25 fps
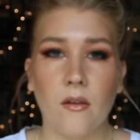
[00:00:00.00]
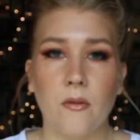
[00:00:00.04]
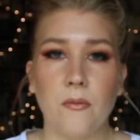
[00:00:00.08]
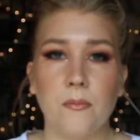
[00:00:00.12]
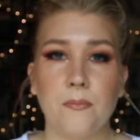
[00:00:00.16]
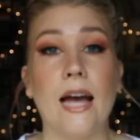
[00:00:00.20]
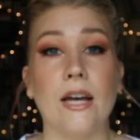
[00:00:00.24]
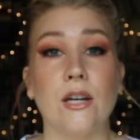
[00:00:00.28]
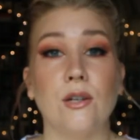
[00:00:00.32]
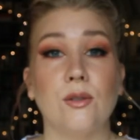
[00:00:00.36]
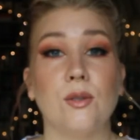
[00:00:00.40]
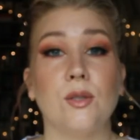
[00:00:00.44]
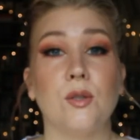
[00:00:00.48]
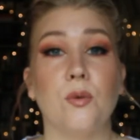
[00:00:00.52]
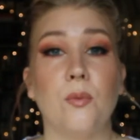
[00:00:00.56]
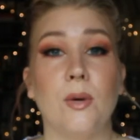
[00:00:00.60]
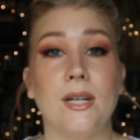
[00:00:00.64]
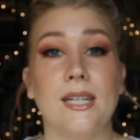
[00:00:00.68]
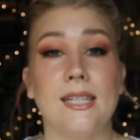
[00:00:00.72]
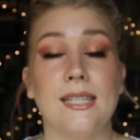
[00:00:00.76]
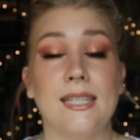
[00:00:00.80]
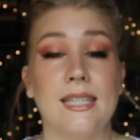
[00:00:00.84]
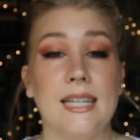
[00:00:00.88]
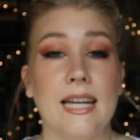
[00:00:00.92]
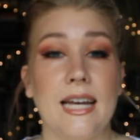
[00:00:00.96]
I also
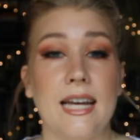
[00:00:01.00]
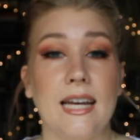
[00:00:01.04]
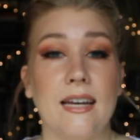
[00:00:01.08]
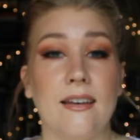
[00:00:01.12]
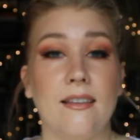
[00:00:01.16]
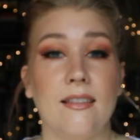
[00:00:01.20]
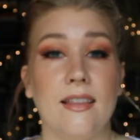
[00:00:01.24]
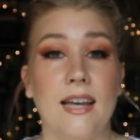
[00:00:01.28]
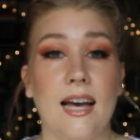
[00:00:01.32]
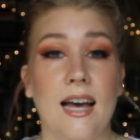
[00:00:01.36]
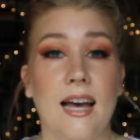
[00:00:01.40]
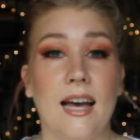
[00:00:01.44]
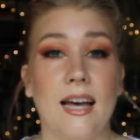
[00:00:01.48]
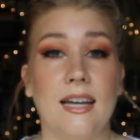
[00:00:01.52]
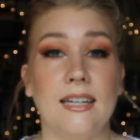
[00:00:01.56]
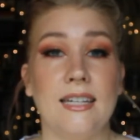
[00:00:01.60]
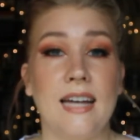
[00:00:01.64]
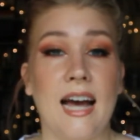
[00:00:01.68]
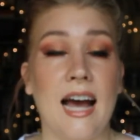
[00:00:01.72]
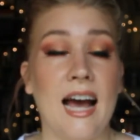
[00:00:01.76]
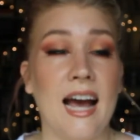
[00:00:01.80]
want to say that